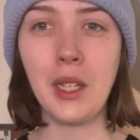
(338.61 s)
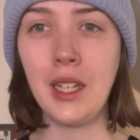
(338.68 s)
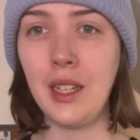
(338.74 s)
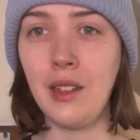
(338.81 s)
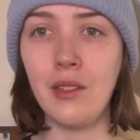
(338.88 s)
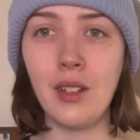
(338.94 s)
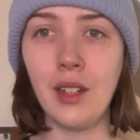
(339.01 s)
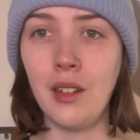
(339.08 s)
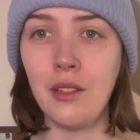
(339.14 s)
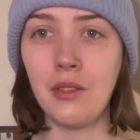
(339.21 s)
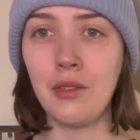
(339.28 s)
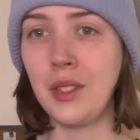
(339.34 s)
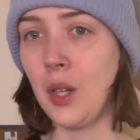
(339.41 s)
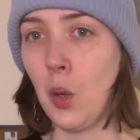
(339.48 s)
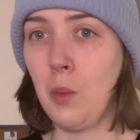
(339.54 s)
even if
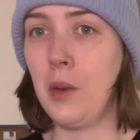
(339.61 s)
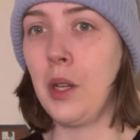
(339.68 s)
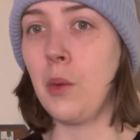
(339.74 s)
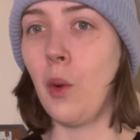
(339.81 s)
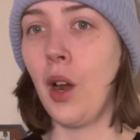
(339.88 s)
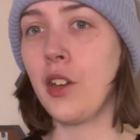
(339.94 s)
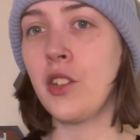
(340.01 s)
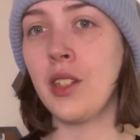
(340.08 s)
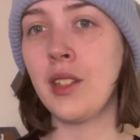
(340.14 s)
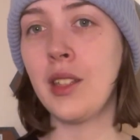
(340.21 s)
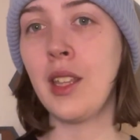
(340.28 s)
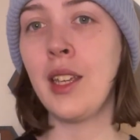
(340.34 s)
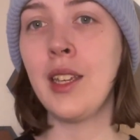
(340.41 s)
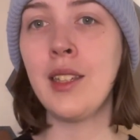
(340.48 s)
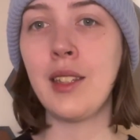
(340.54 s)
nobody watches
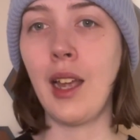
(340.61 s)
these,